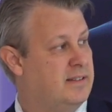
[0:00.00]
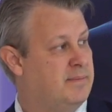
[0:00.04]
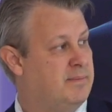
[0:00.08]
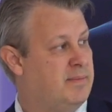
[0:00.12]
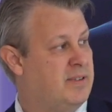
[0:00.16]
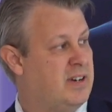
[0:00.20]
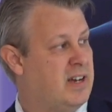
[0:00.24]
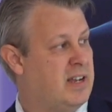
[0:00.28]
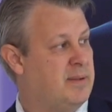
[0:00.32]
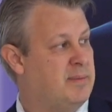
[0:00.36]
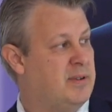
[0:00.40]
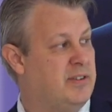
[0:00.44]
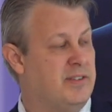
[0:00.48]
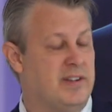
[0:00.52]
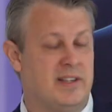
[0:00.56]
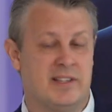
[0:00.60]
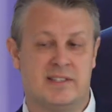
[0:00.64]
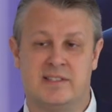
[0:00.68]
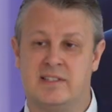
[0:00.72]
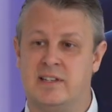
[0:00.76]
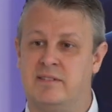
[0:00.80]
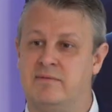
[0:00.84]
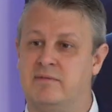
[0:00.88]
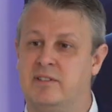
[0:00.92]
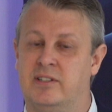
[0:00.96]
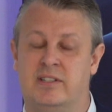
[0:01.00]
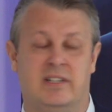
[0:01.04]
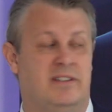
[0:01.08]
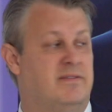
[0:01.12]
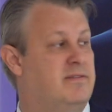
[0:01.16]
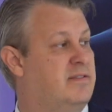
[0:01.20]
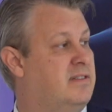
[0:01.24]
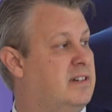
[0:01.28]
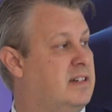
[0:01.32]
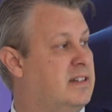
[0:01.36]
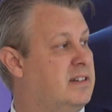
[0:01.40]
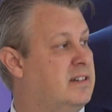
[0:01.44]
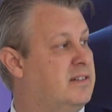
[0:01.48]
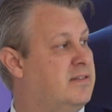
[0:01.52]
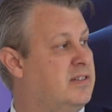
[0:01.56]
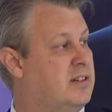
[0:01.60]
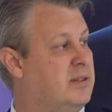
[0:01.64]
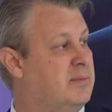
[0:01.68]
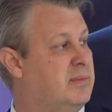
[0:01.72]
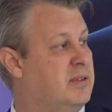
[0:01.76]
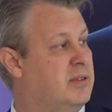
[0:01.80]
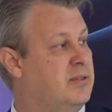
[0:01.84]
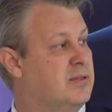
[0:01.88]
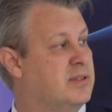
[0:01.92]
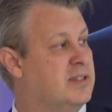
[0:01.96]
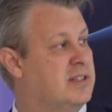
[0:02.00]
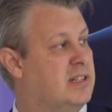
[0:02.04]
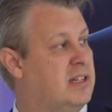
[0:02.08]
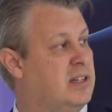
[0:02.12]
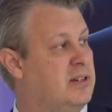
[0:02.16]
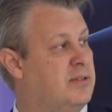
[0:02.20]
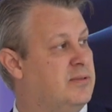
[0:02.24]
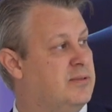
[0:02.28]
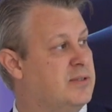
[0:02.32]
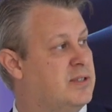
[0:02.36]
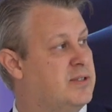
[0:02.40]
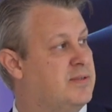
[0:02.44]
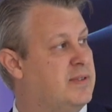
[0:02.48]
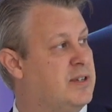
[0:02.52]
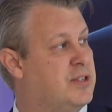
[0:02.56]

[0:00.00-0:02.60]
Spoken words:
primary is somewhere different from those clones